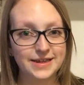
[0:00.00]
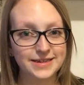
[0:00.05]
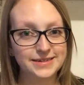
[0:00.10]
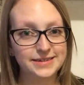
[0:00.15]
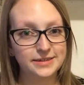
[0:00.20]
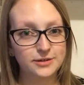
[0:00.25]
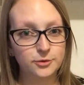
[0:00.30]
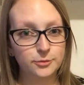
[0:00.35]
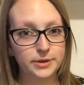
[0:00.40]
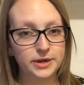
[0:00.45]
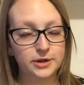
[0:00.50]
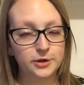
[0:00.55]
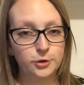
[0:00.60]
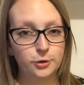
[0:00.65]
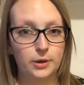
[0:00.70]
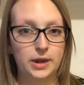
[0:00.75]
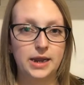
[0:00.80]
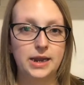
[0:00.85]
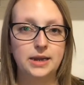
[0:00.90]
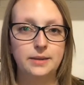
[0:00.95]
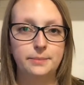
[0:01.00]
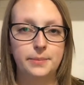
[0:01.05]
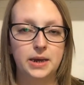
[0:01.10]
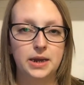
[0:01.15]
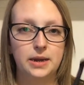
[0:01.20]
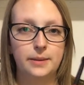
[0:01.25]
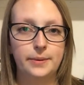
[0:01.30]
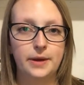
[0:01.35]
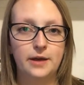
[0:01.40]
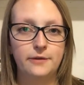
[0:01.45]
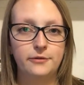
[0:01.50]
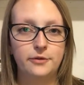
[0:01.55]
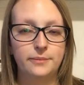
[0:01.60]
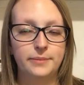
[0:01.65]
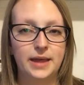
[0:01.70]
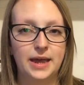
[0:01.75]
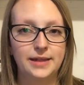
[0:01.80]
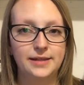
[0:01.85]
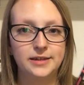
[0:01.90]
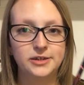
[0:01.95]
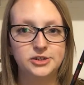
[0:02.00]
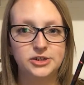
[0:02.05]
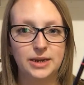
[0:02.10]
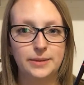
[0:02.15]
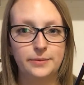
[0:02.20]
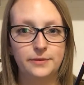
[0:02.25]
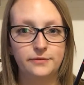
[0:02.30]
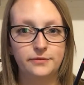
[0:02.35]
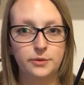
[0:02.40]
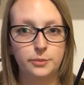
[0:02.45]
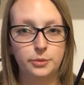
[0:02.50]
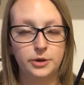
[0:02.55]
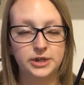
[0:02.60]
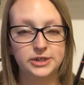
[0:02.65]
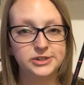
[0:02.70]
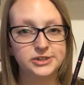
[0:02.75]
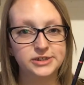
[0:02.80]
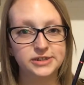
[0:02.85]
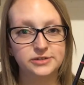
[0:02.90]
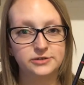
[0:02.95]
that's a little bit annoying, but apart from that, the shape of the brush